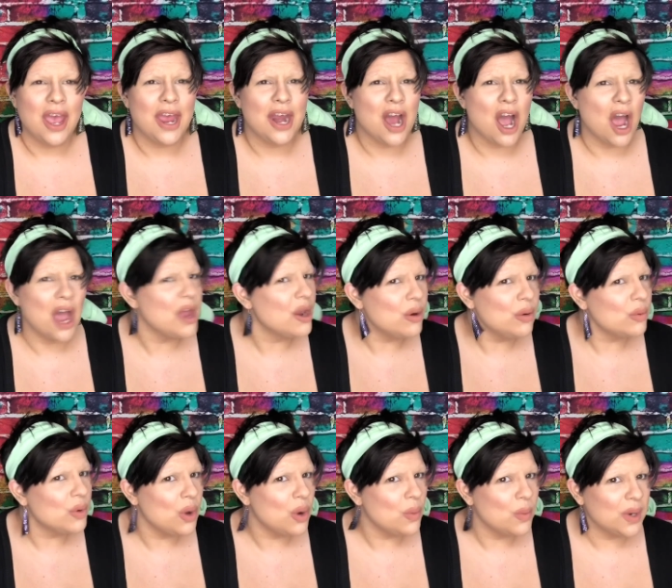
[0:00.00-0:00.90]
And I
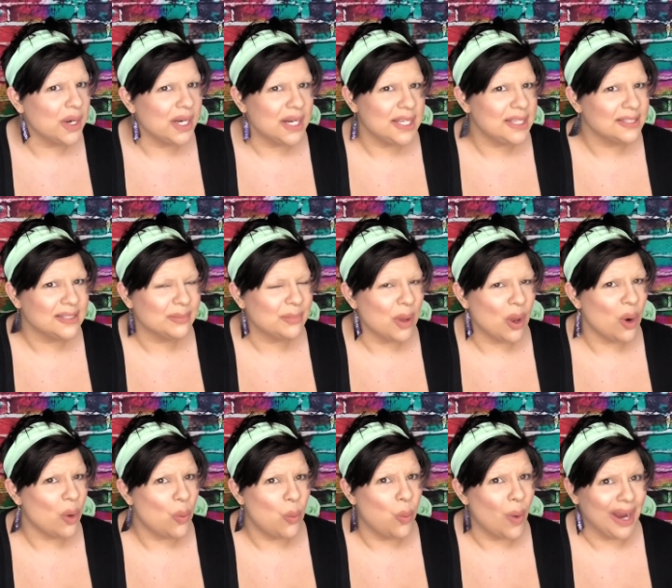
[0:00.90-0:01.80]
don't know what it is
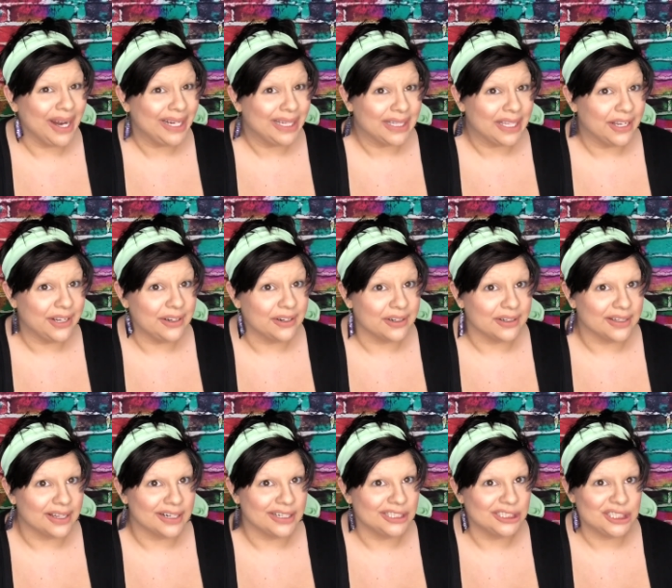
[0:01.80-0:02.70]
about a white liner
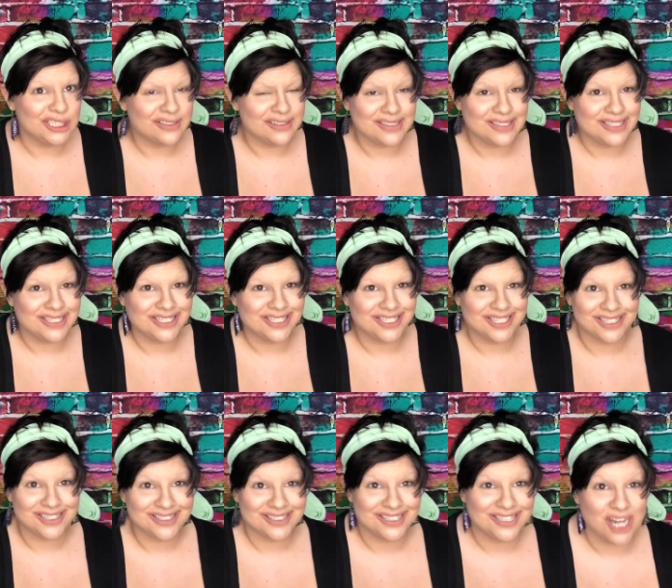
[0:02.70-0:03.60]
that it just
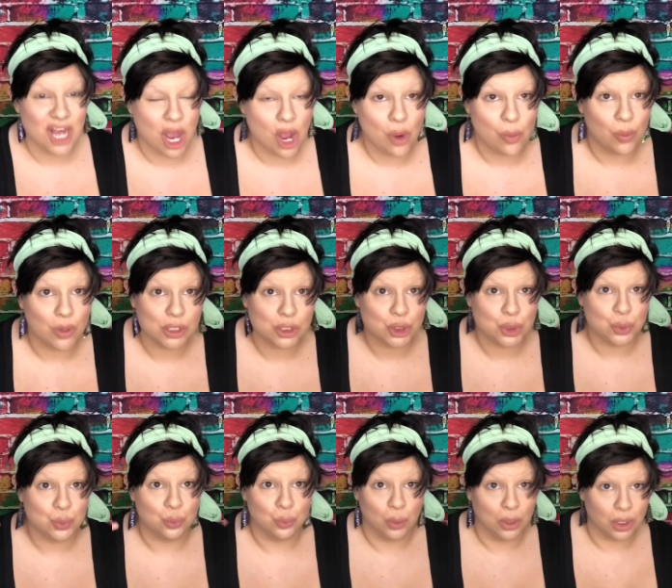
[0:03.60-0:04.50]
does not want
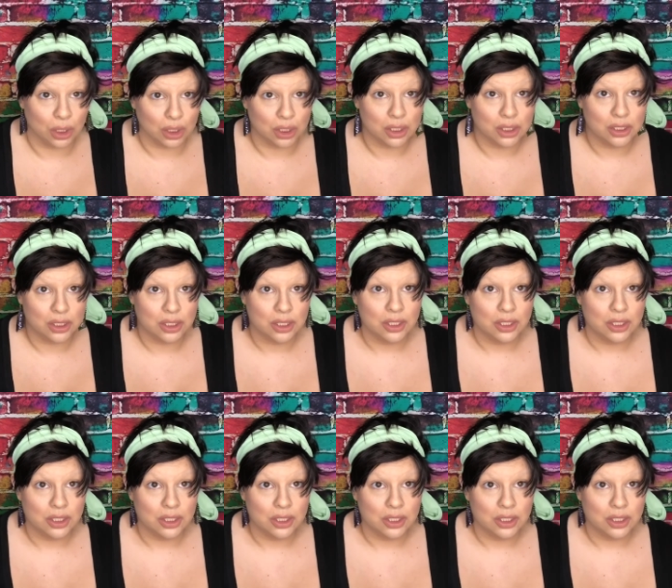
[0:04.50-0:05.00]
to work.